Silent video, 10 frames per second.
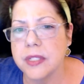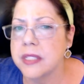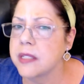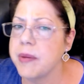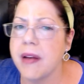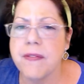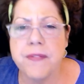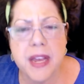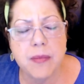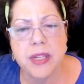It's about
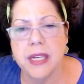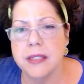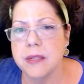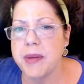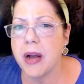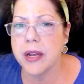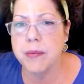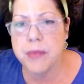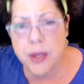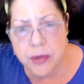family. It's about
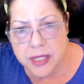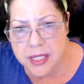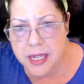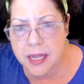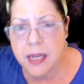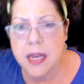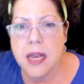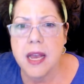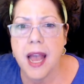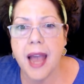community.
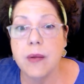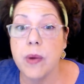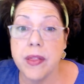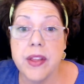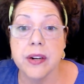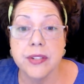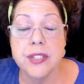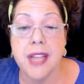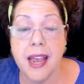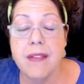And when they're
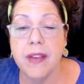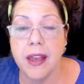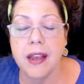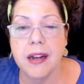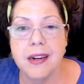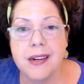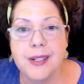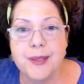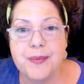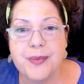saving
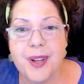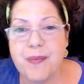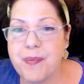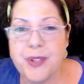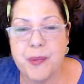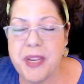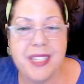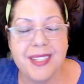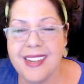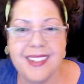
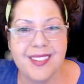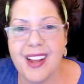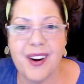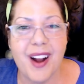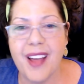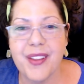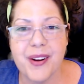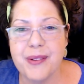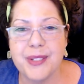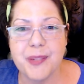species that are not
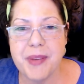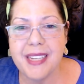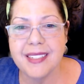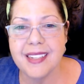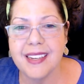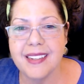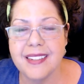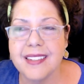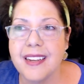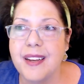their own
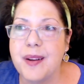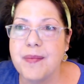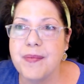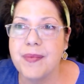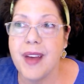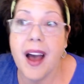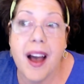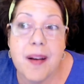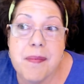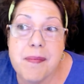species,
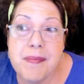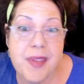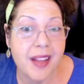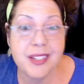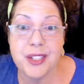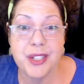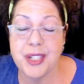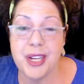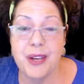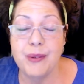that's just
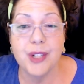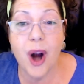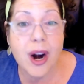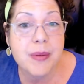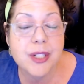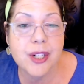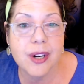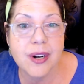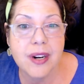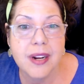a huge
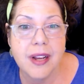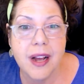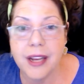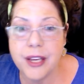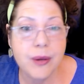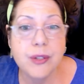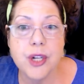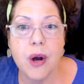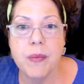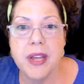harbinger, a huge
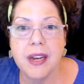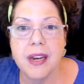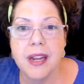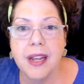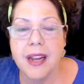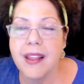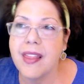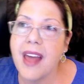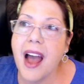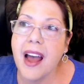omen
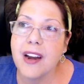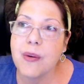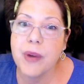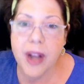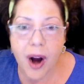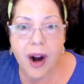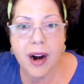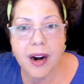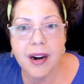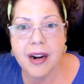that we
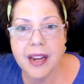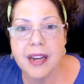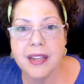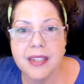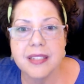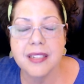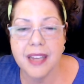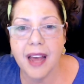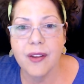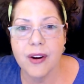are in this
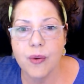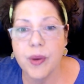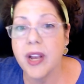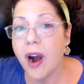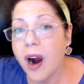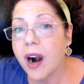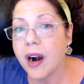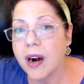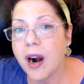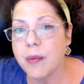together. We
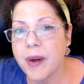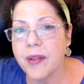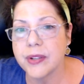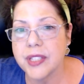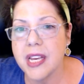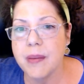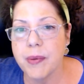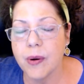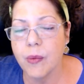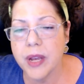are our brother's
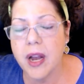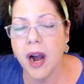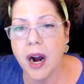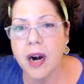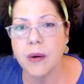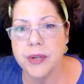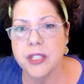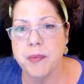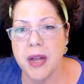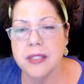keeper. We are
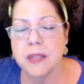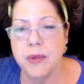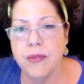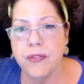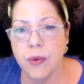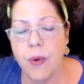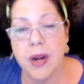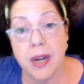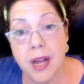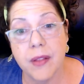responsible for one
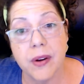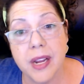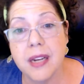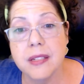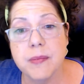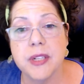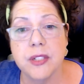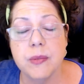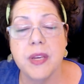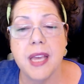another in as much
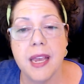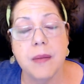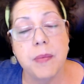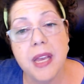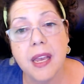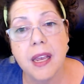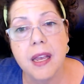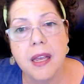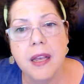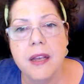as we can be.
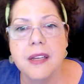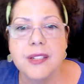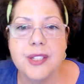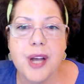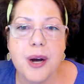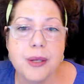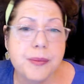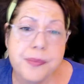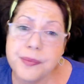So